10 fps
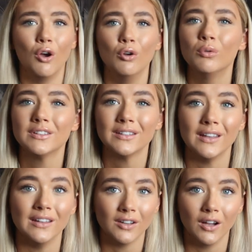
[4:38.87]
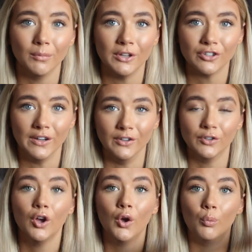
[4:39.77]
Who wants to sit and tie up their
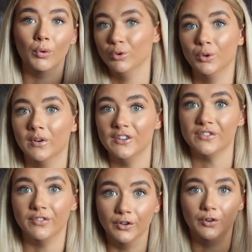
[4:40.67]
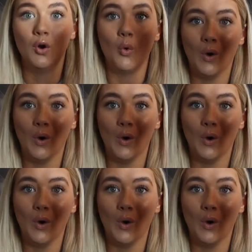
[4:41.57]
trainers when all you want is your food?